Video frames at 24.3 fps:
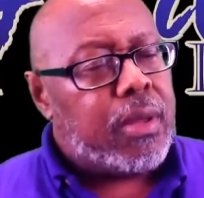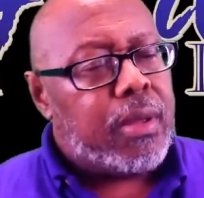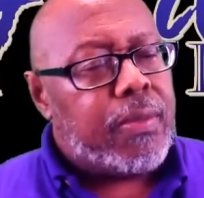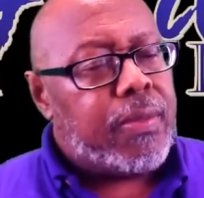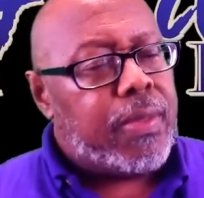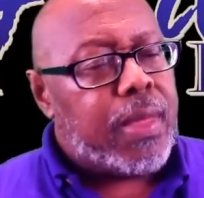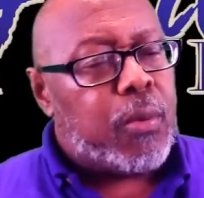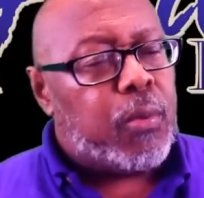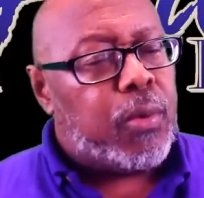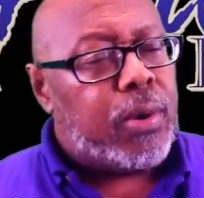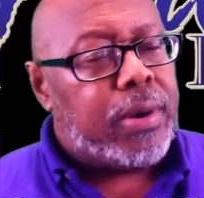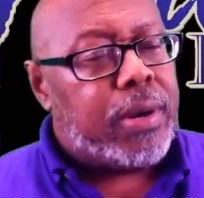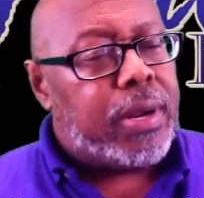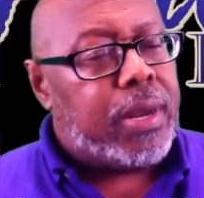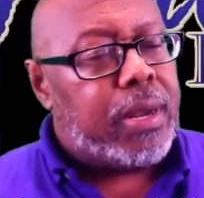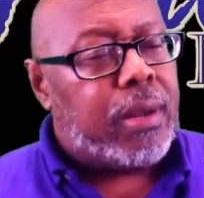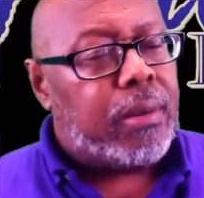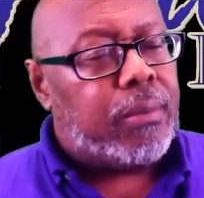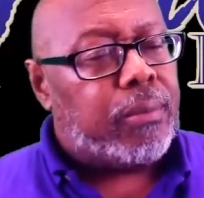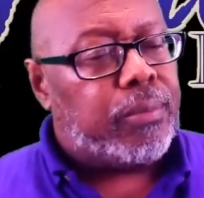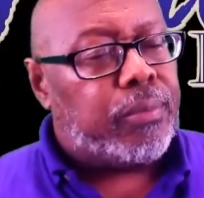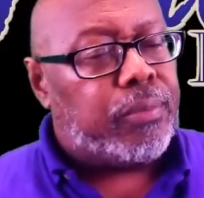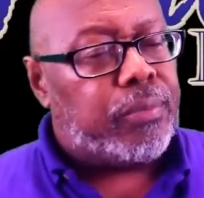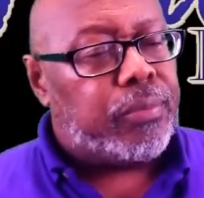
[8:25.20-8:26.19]
That wasn't
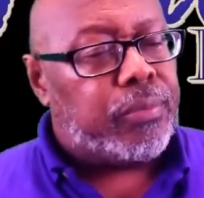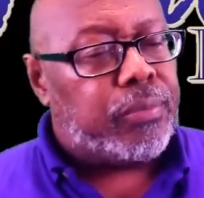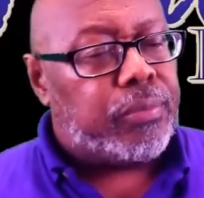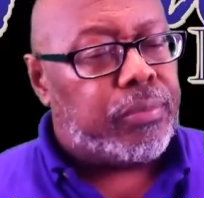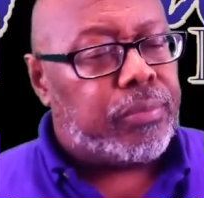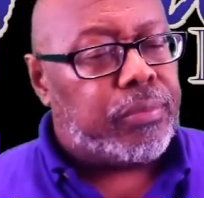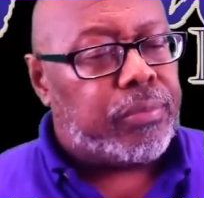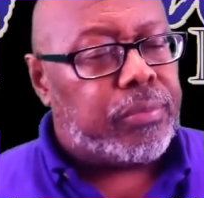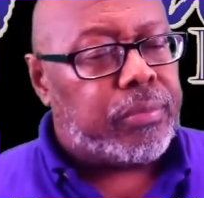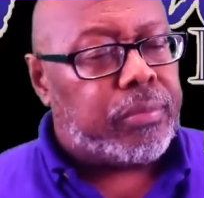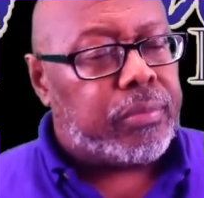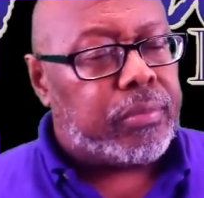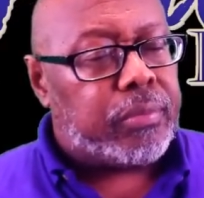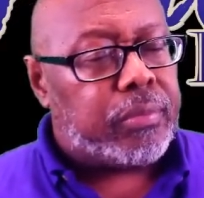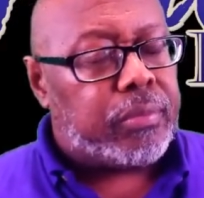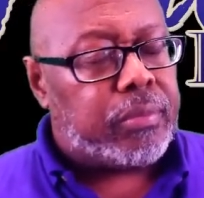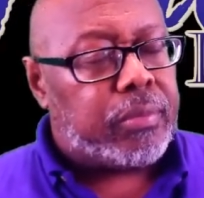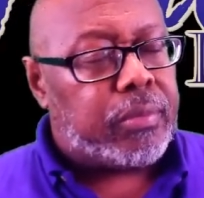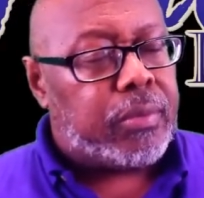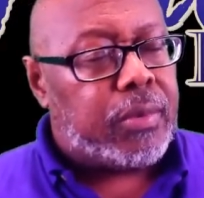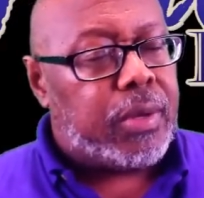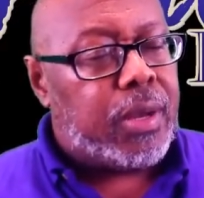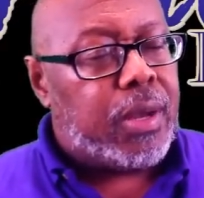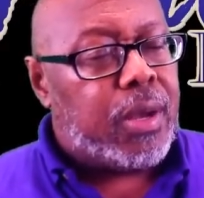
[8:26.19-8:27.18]
him.
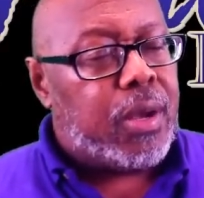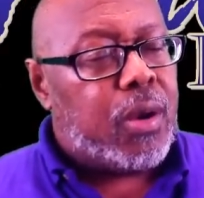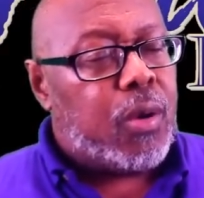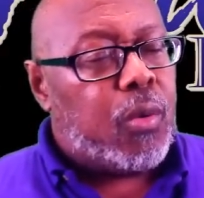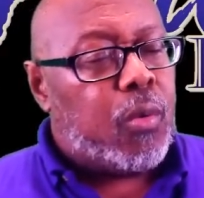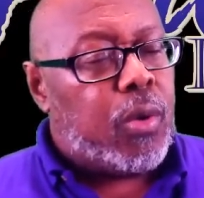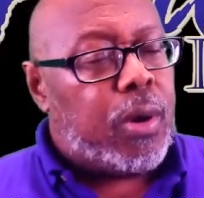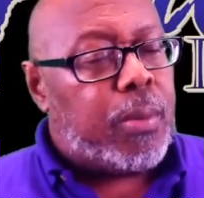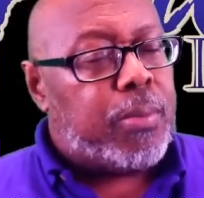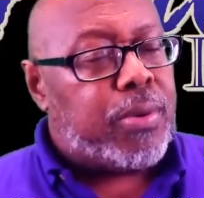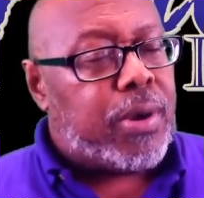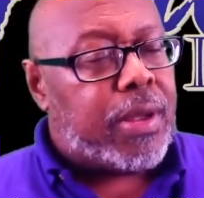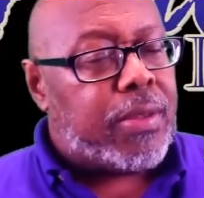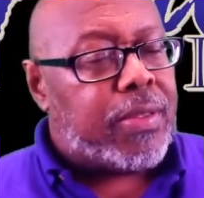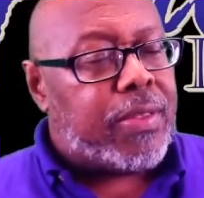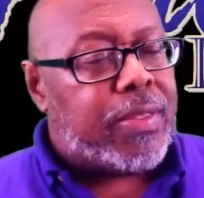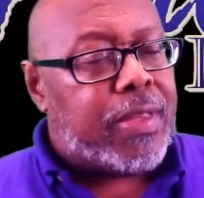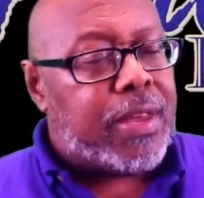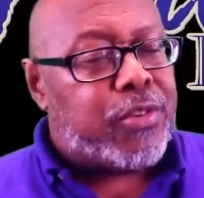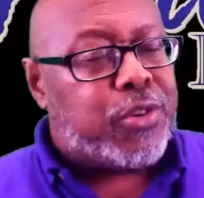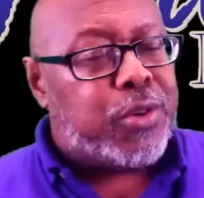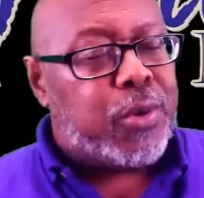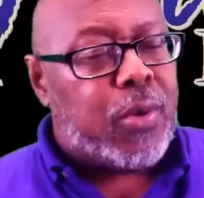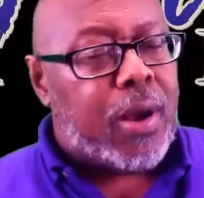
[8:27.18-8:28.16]
Well, brother,
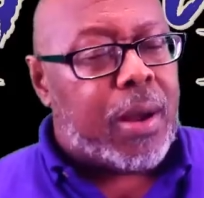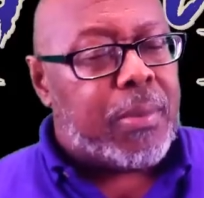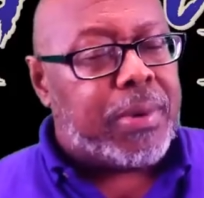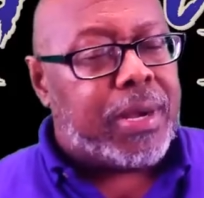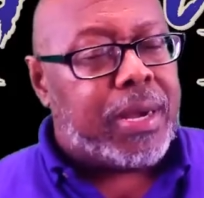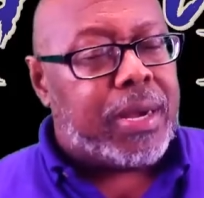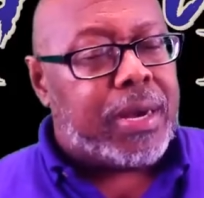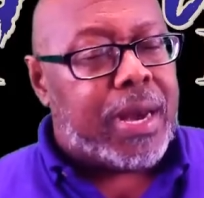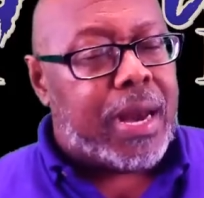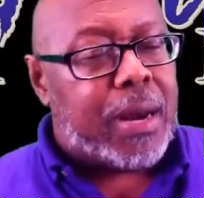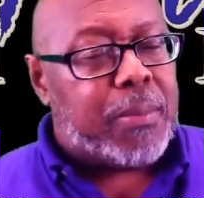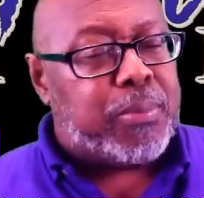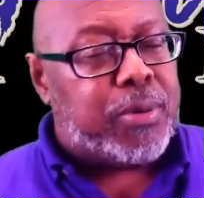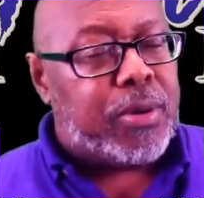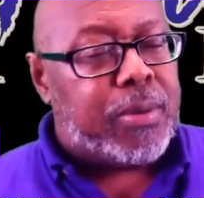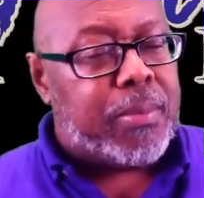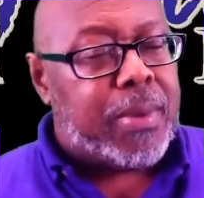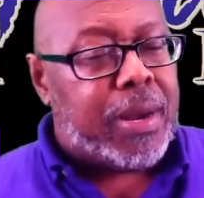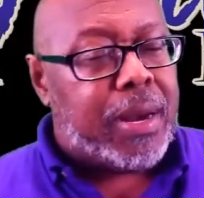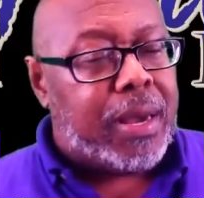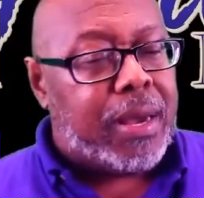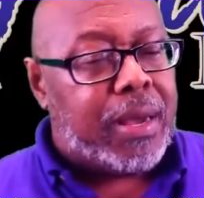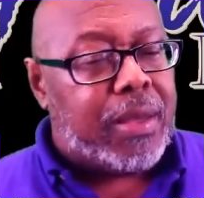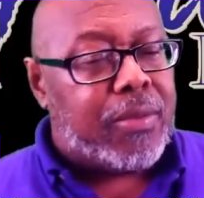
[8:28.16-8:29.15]
that's you. I'm getting out, putting
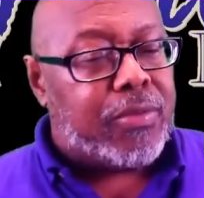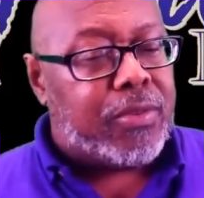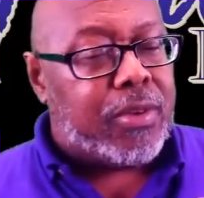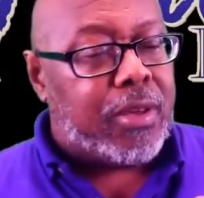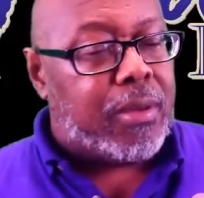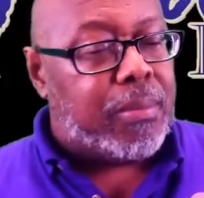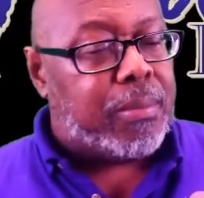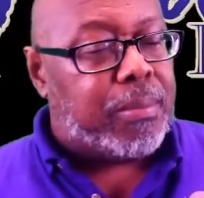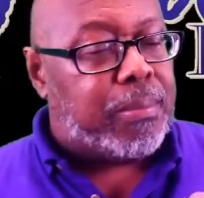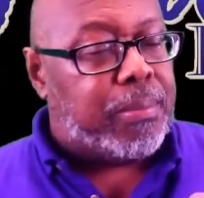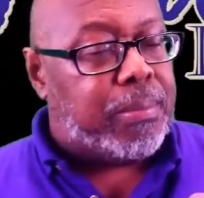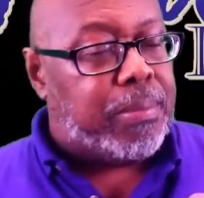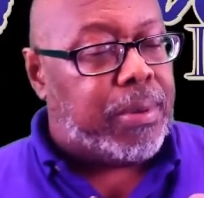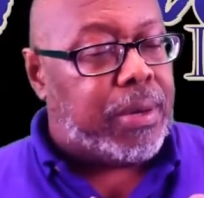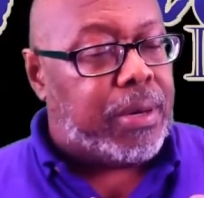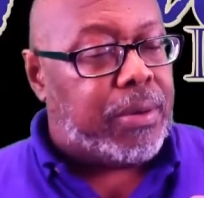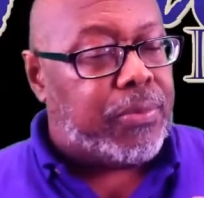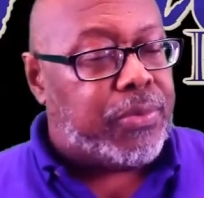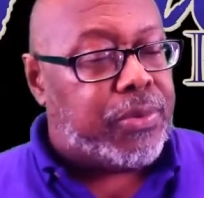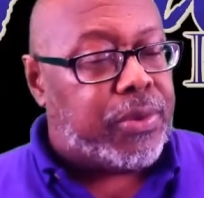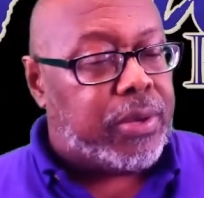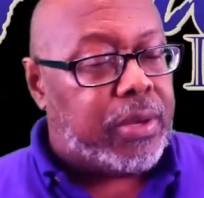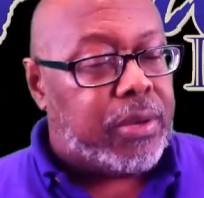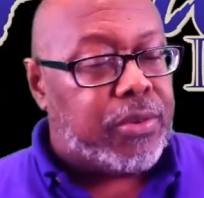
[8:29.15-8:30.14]
my hands up,
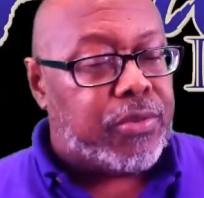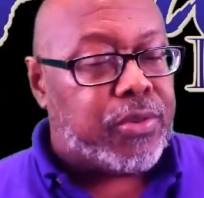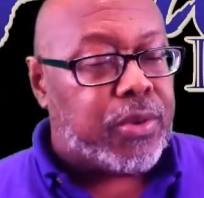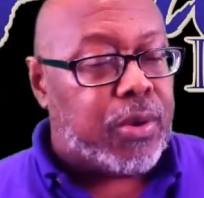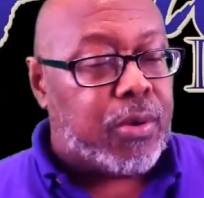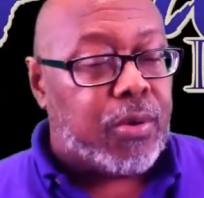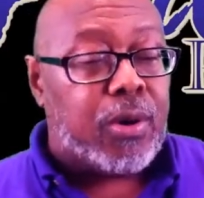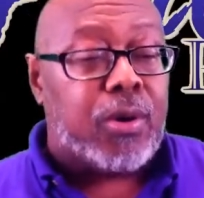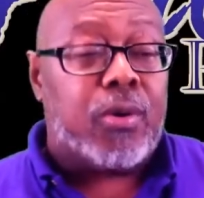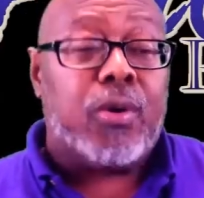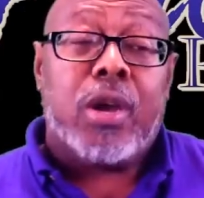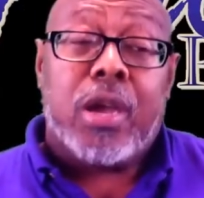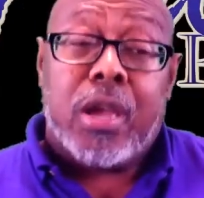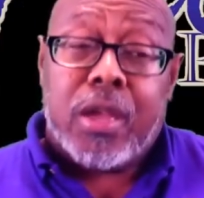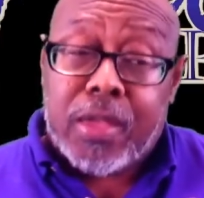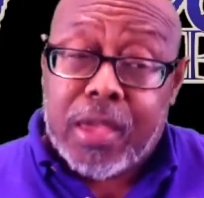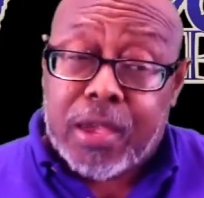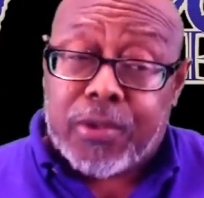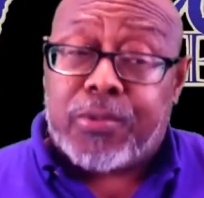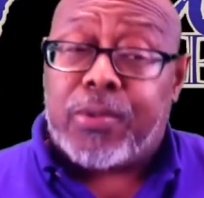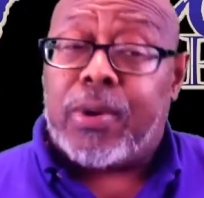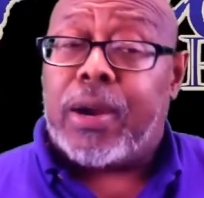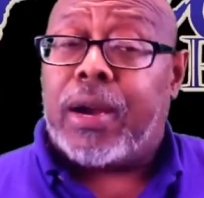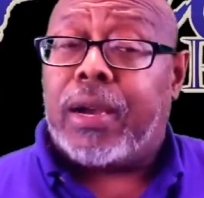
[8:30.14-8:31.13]
but to each their own.
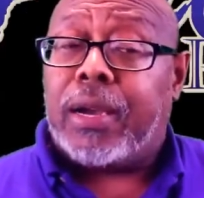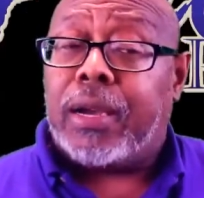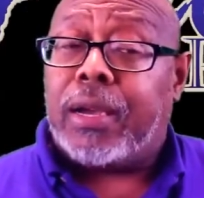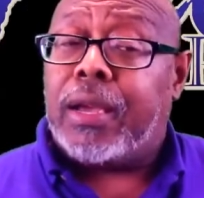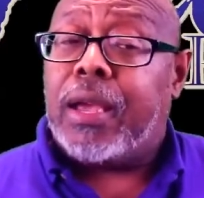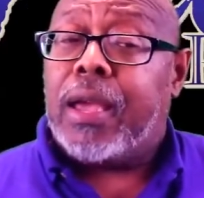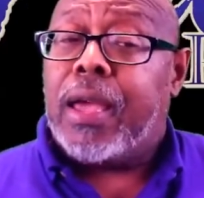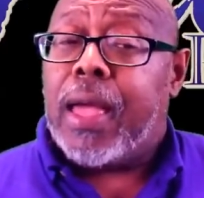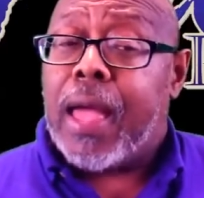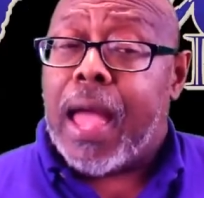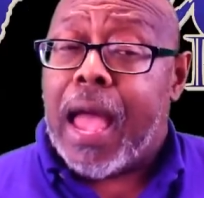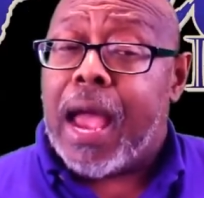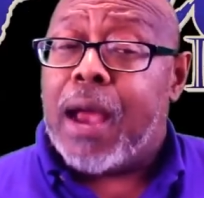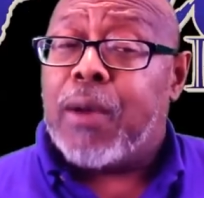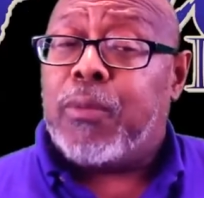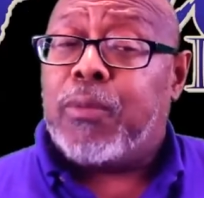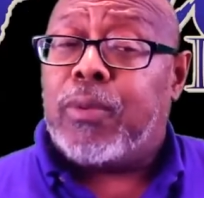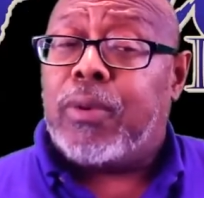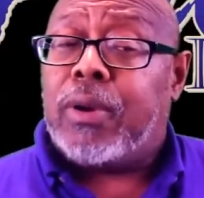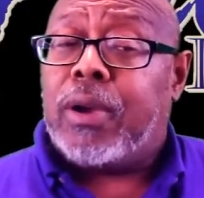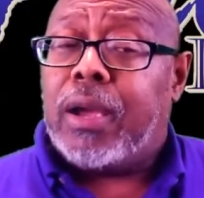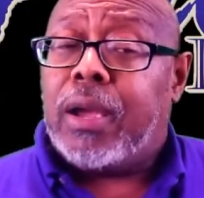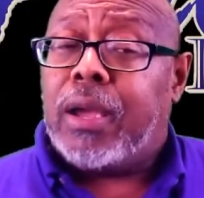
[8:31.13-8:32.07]
That's right.